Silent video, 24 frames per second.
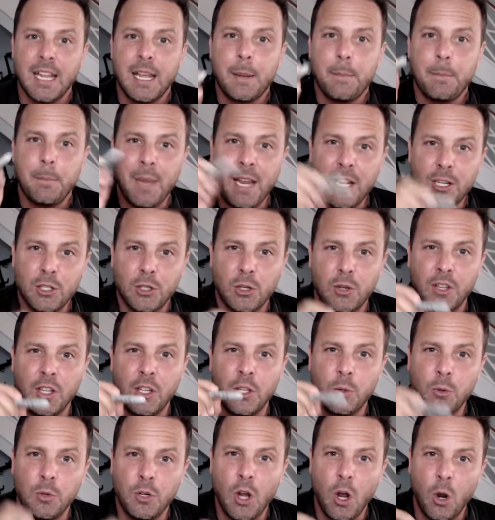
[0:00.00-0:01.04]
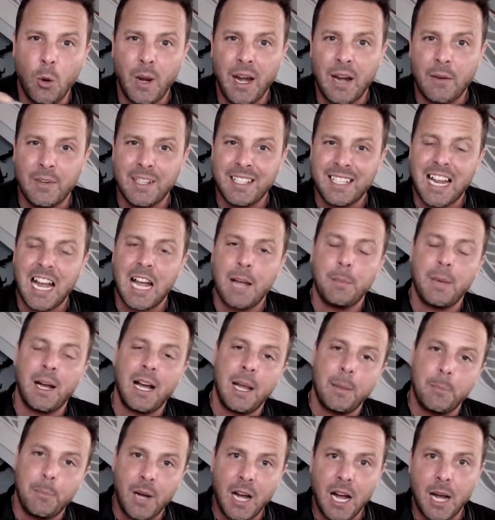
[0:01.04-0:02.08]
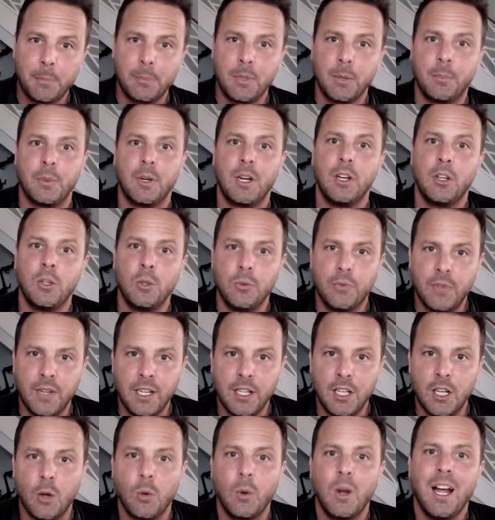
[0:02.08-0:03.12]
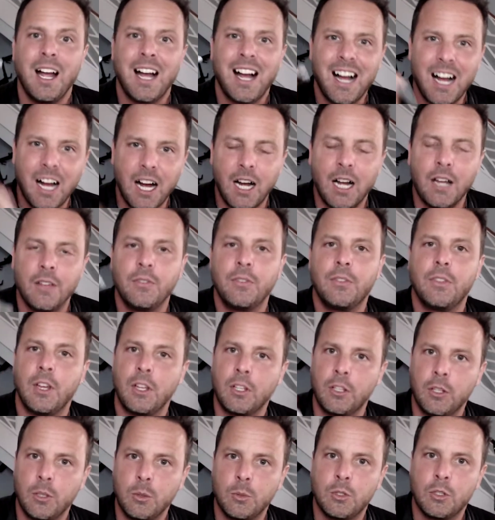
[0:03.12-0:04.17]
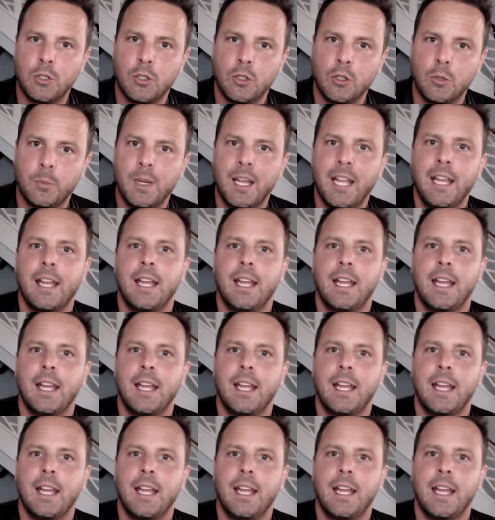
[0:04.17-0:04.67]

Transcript: Make sure that you know every time I pop up a new video on the YouTube.